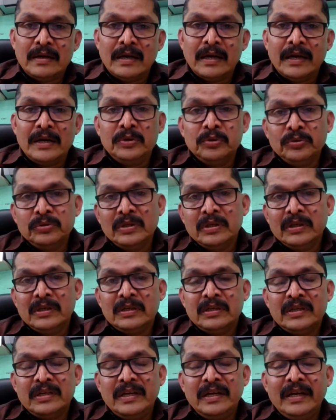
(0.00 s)
and do
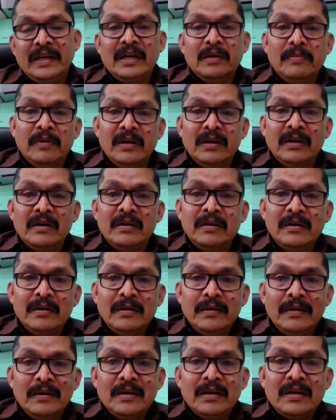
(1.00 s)
the needable
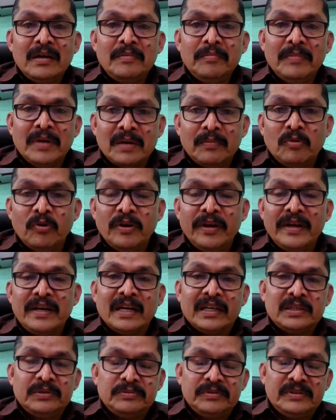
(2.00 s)
metabolic
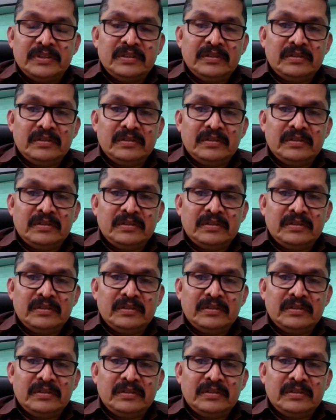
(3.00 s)
activities.